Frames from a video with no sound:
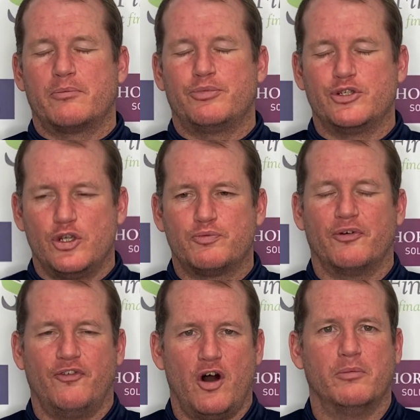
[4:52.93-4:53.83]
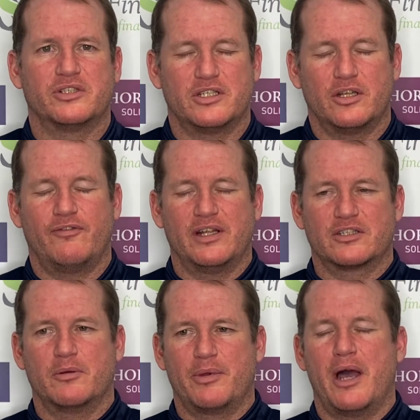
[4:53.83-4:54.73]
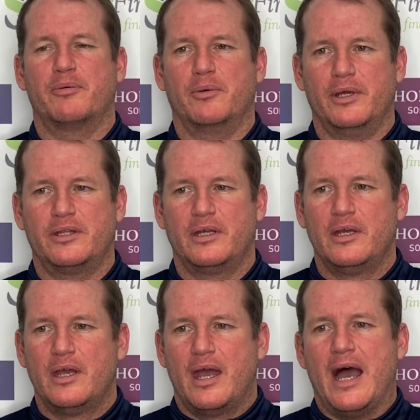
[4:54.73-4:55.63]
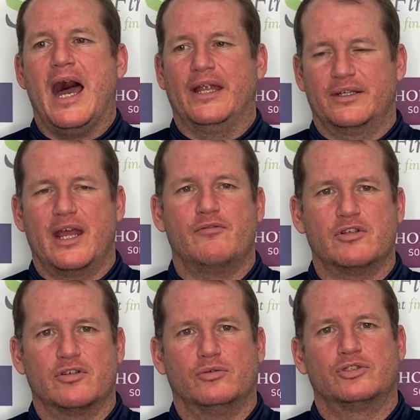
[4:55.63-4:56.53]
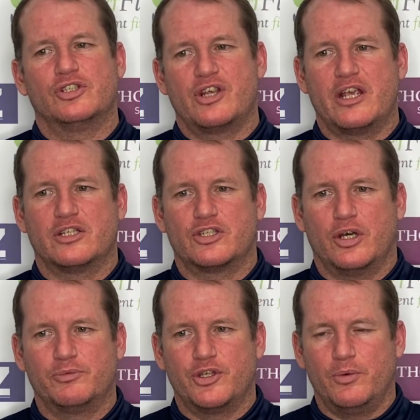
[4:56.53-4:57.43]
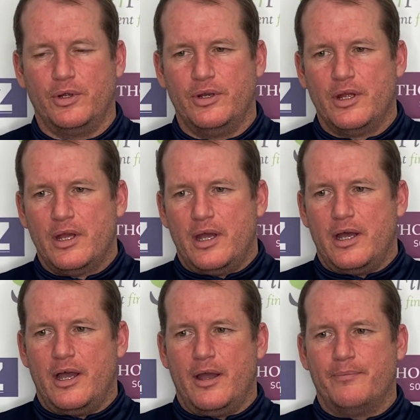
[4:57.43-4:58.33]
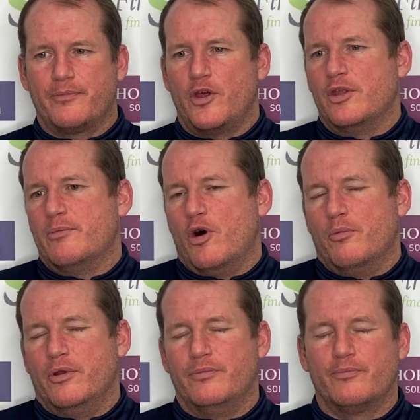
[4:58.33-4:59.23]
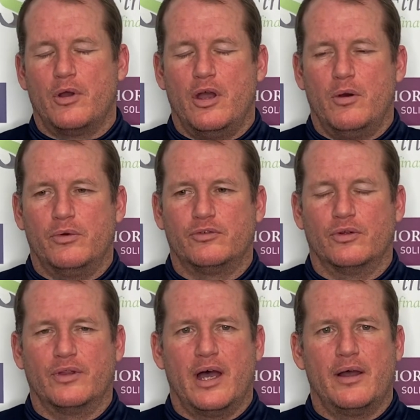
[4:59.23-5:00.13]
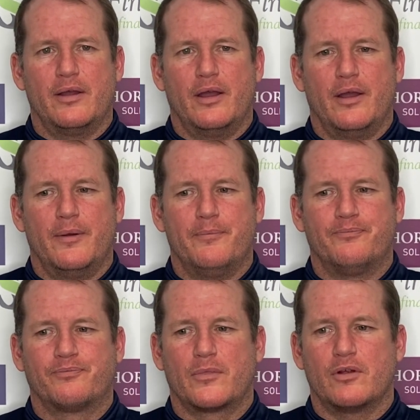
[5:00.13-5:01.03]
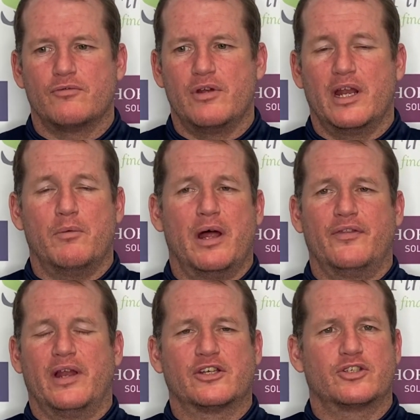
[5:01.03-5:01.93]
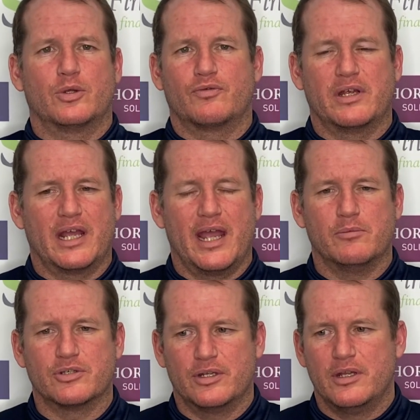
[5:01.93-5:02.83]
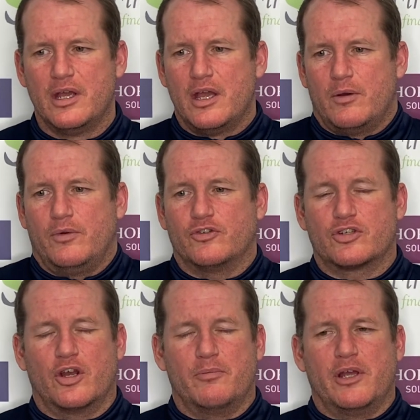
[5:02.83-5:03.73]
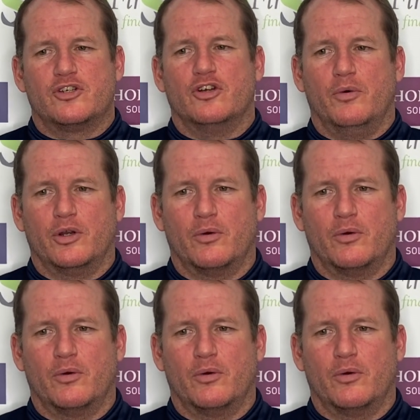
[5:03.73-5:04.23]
produce performances that the fans can be happy with and get results and chase the top two. And at the moment, we've done that really well in the last 2-3 games, and we've just got to make sure we